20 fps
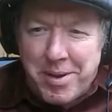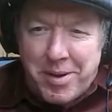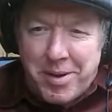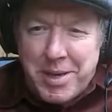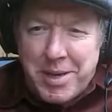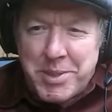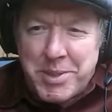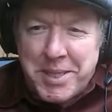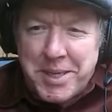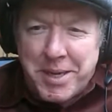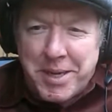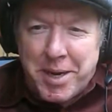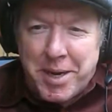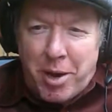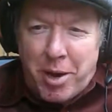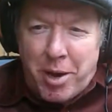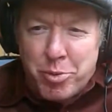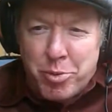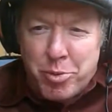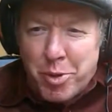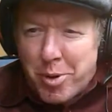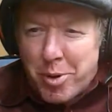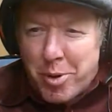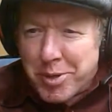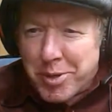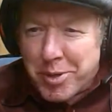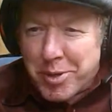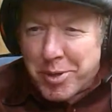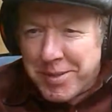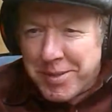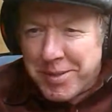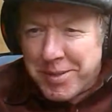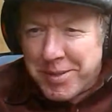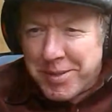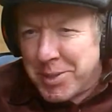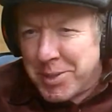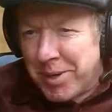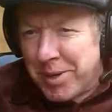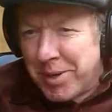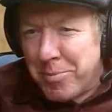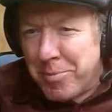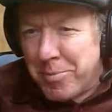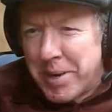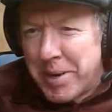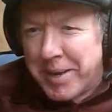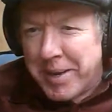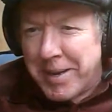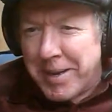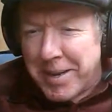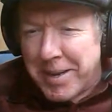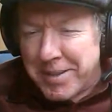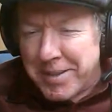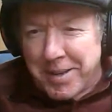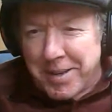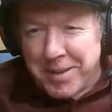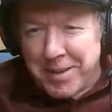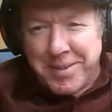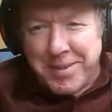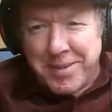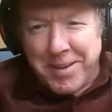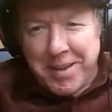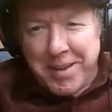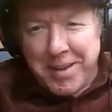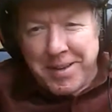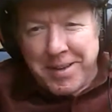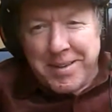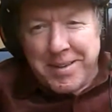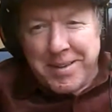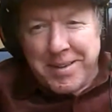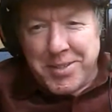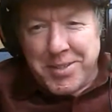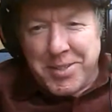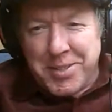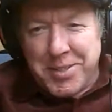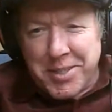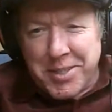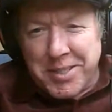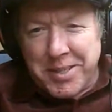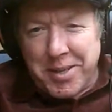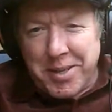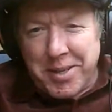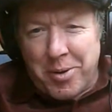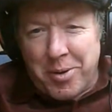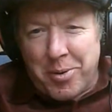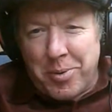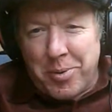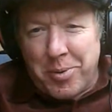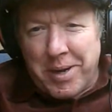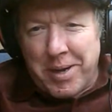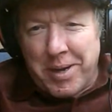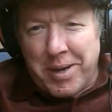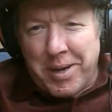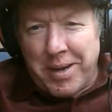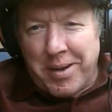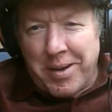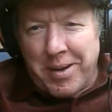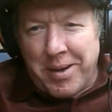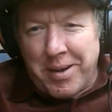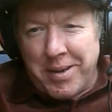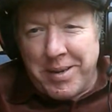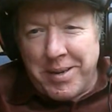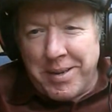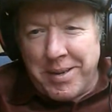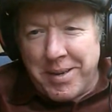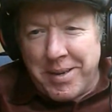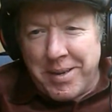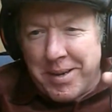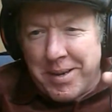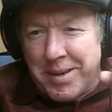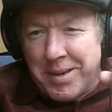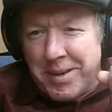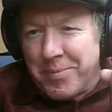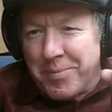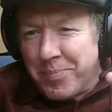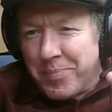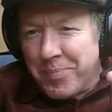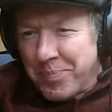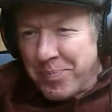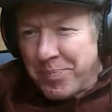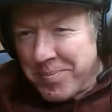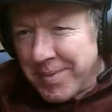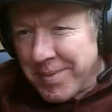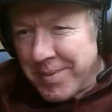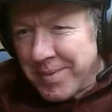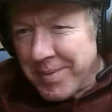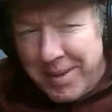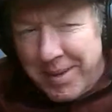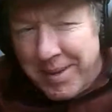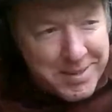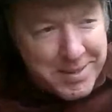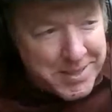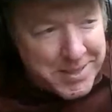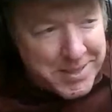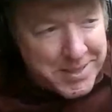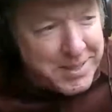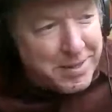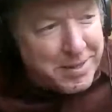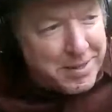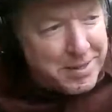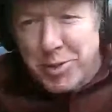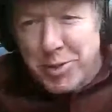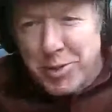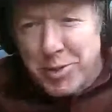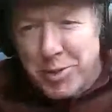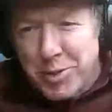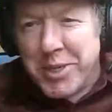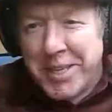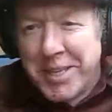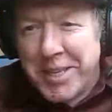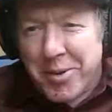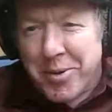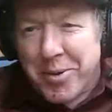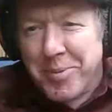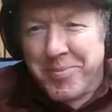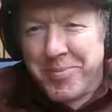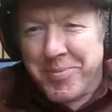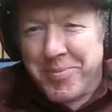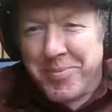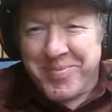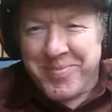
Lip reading: am sitting outdoors. That's why I'm wearing hat. And just now I see the first mosquito.